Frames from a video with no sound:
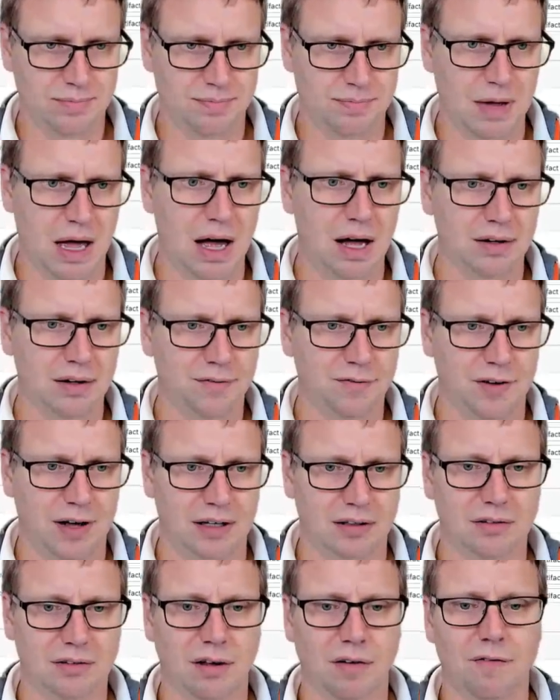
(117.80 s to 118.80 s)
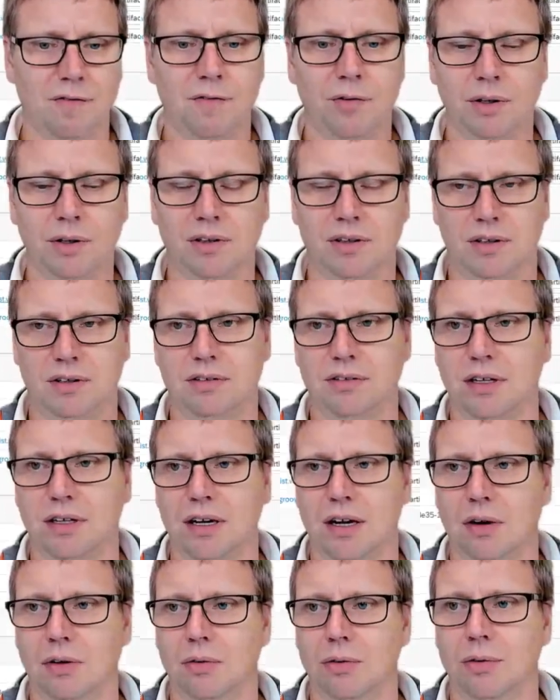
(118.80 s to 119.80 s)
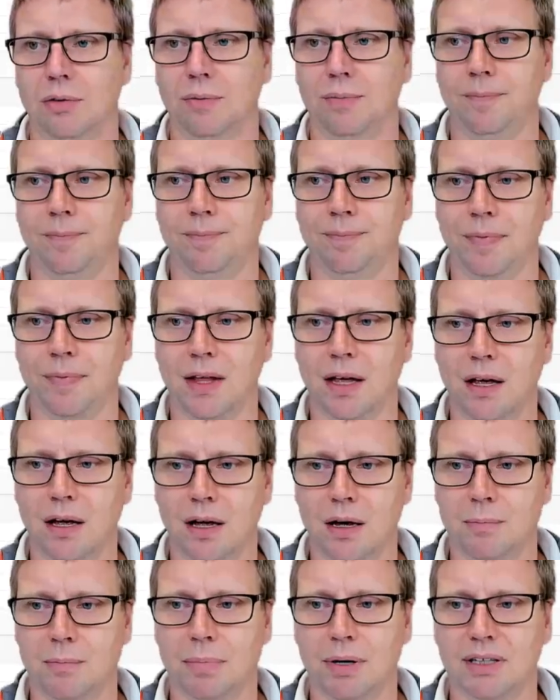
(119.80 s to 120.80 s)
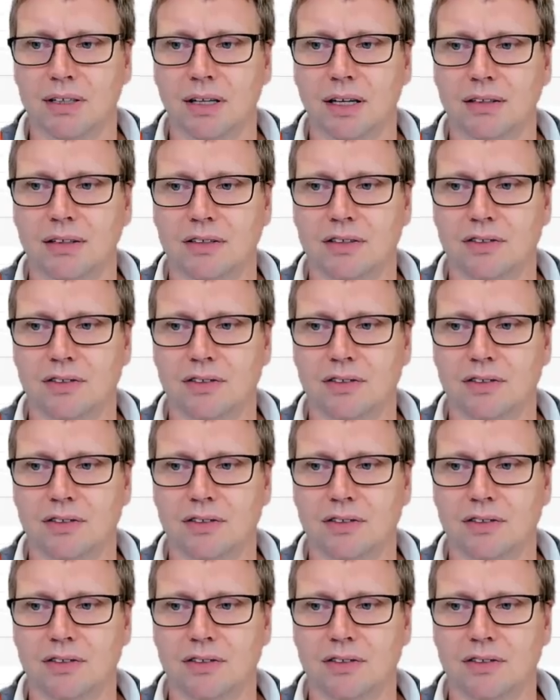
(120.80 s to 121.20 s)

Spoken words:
artifact for this scenario. But let's